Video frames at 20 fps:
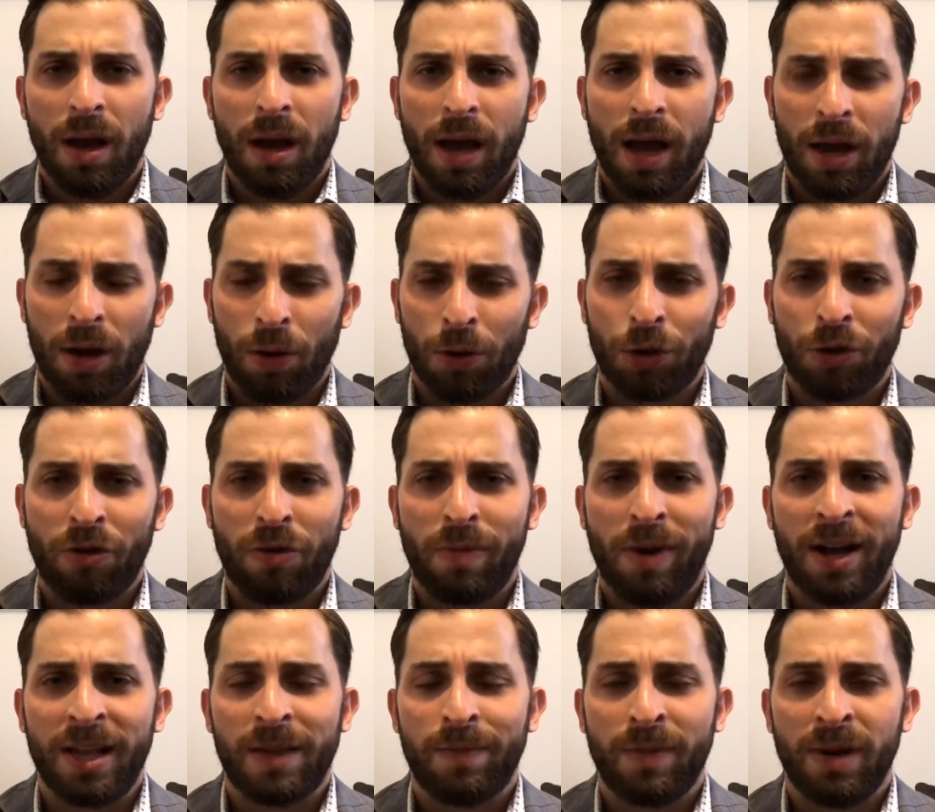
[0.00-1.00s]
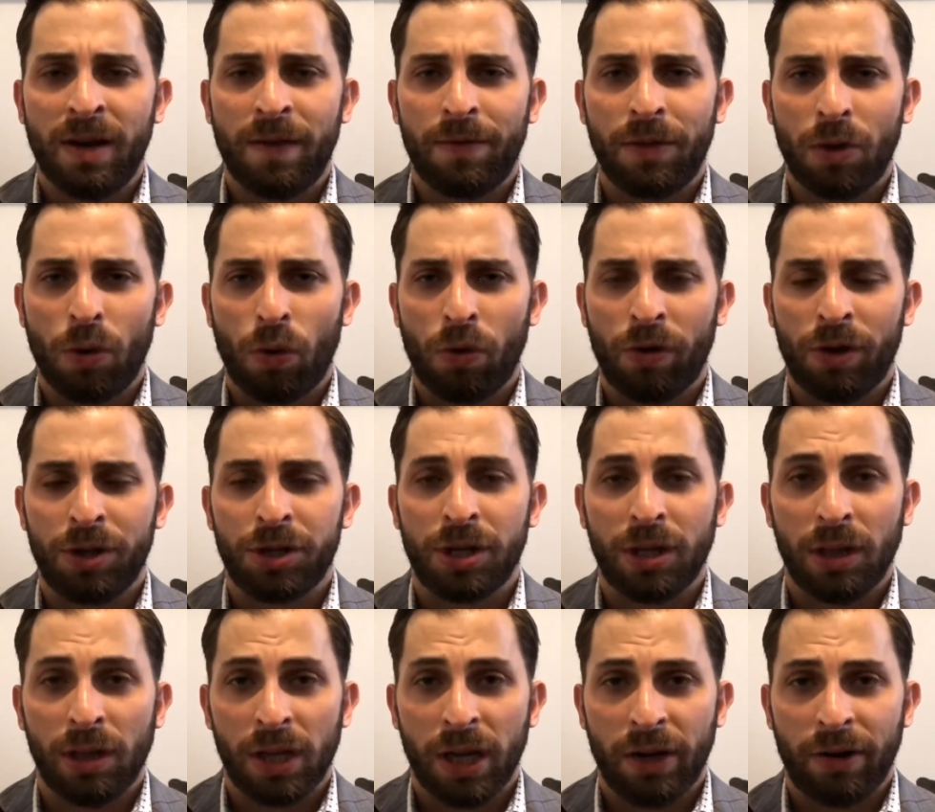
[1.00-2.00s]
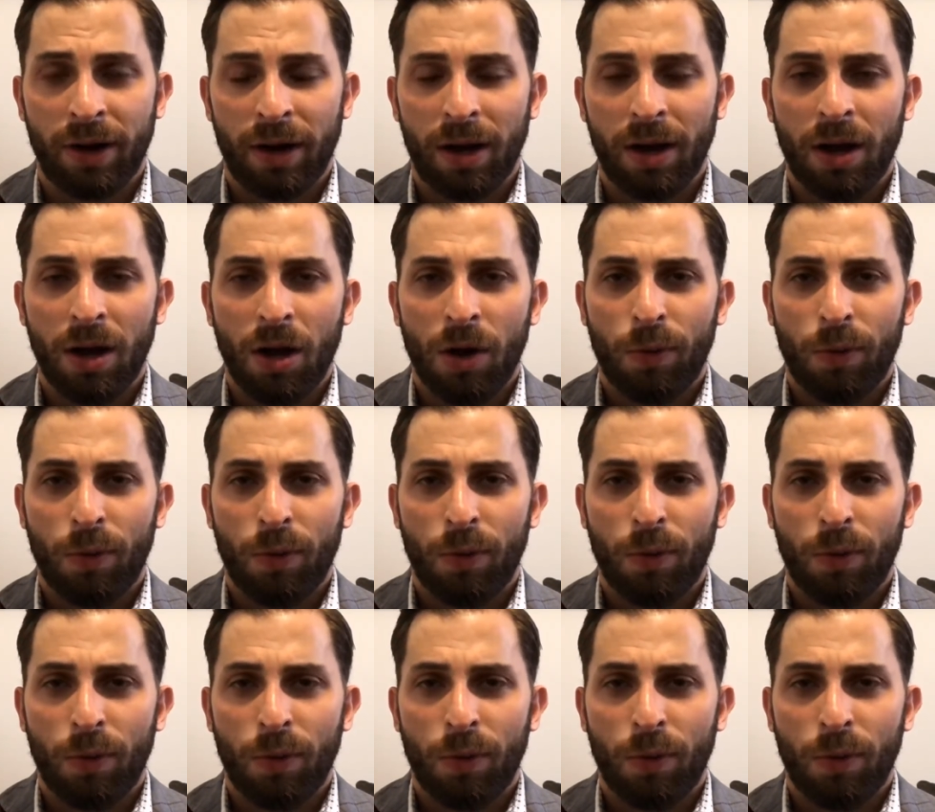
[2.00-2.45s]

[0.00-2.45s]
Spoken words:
It also reminds me of the orange in Lyra,